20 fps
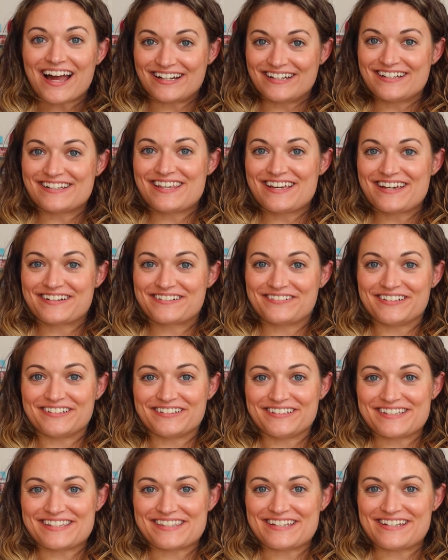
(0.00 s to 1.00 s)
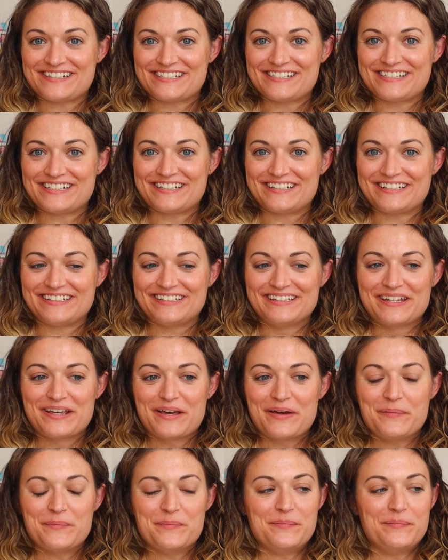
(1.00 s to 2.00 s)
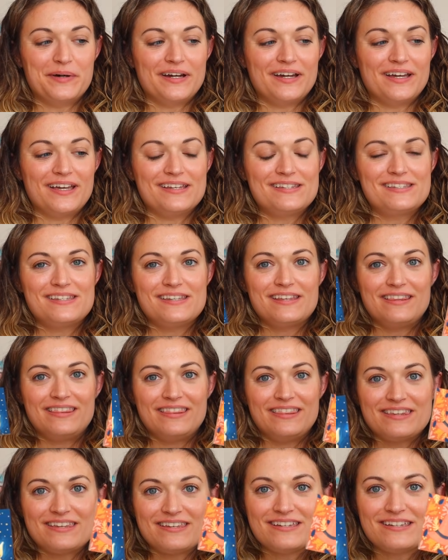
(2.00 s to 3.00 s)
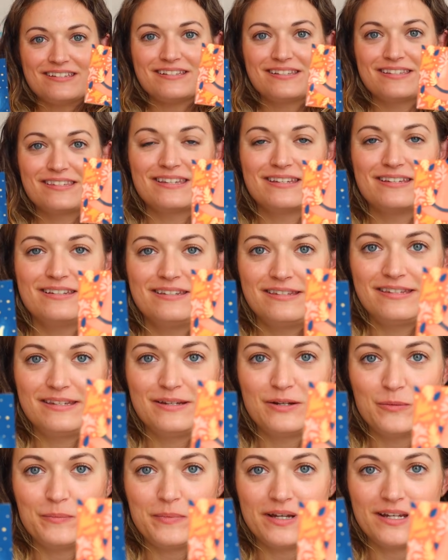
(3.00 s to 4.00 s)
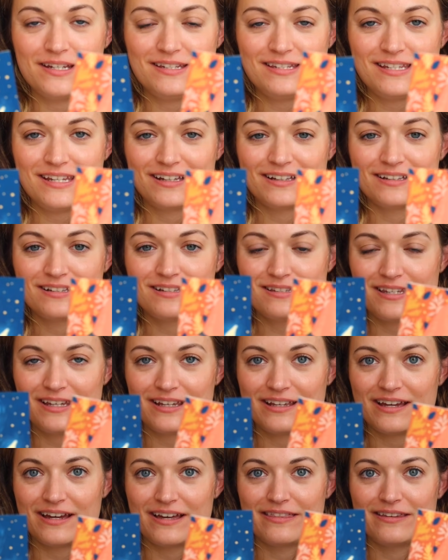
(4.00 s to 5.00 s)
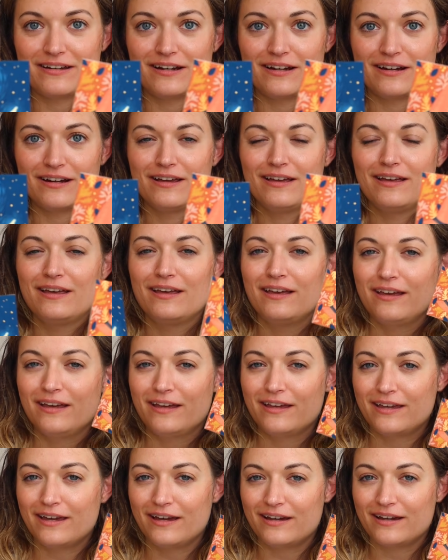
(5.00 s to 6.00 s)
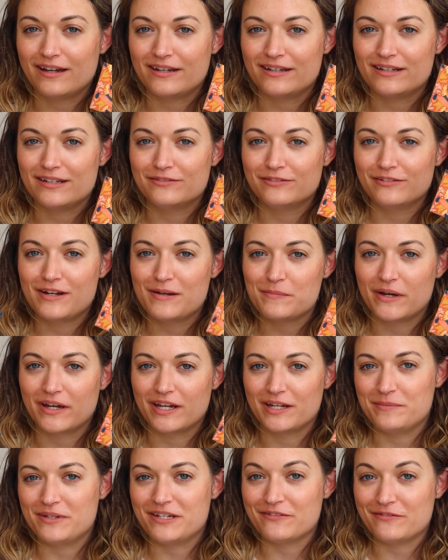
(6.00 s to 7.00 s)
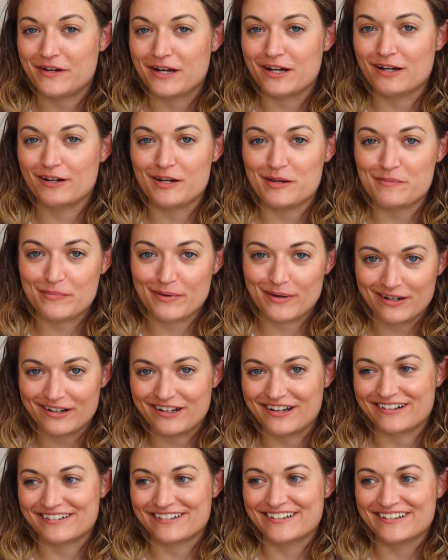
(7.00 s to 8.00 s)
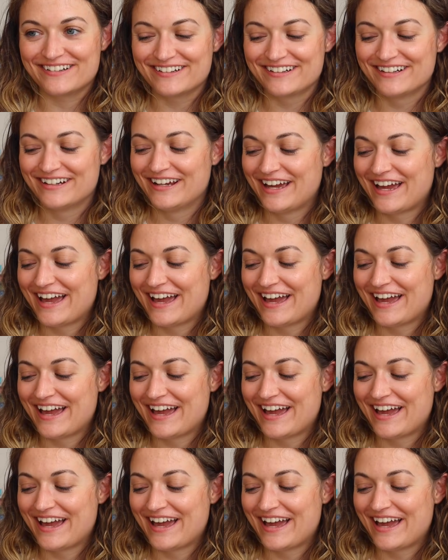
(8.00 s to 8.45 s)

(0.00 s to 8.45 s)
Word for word: I just had a realization, but these two paintings together kind of remind me of Harry Potter.